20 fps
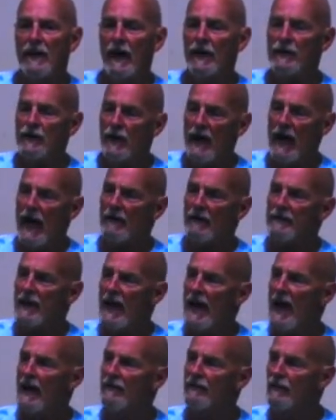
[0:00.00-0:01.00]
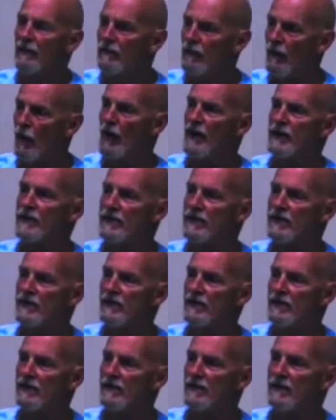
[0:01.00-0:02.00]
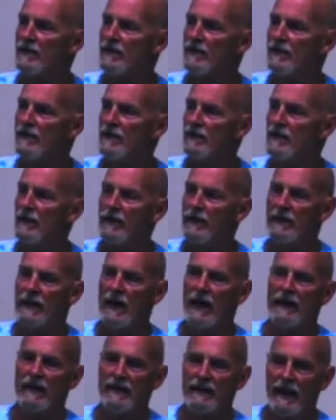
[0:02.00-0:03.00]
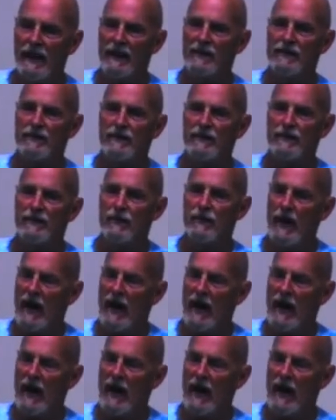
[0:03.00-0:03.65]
and you have to have a voice to the United Nations.